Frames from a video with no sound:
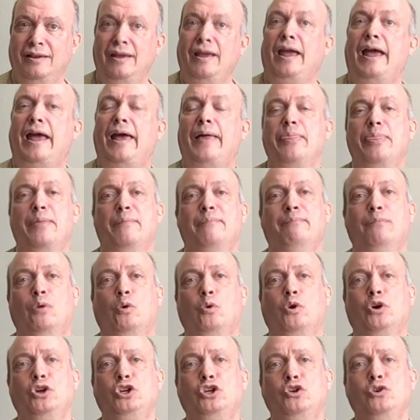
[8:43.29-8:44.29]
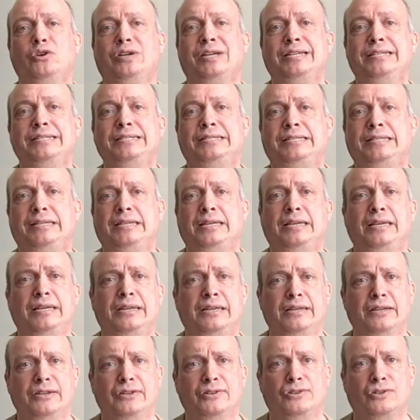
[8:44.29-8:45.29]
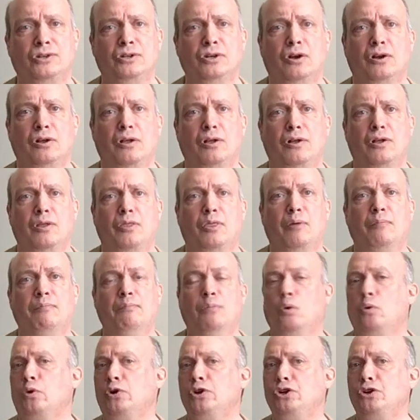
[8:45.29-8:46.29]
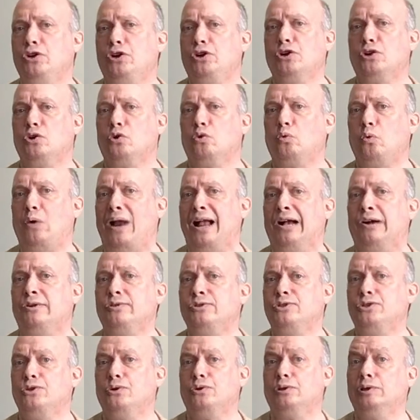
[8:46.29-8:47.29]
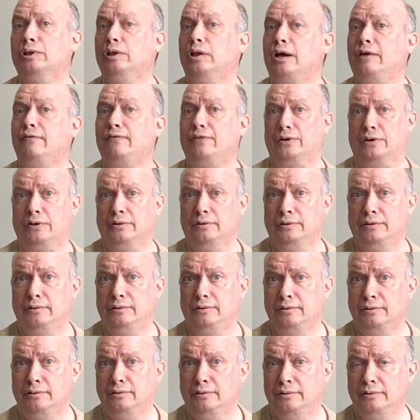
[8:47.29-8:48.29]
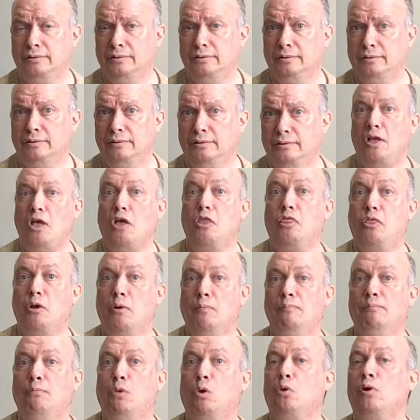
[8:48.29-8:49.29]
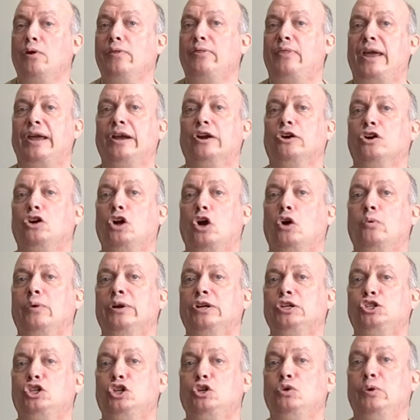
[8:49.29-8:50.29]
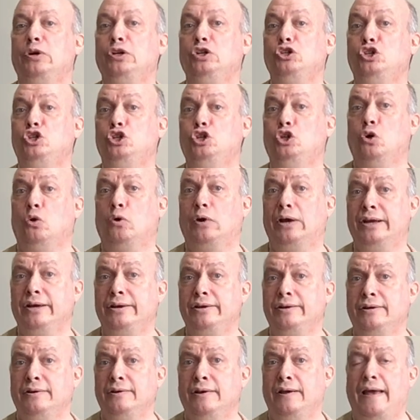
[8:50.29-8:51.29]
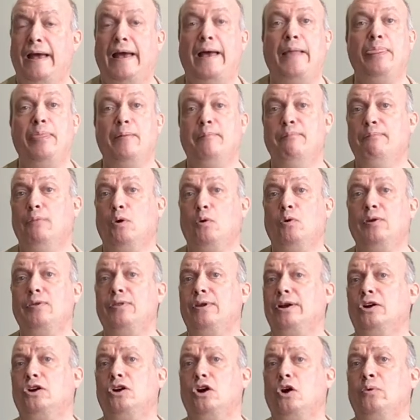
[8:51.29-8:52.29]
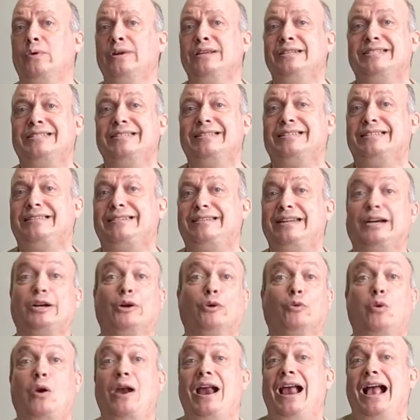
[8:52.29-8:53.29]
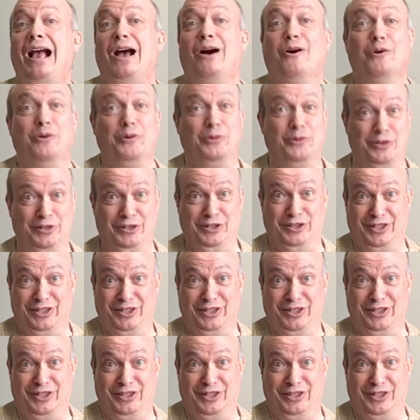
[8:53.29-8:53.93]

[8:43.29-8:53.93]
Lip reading: And the more you can tease, the more you could arouse your lover, the more they are going to enjoy it, and the more they're going to stick around,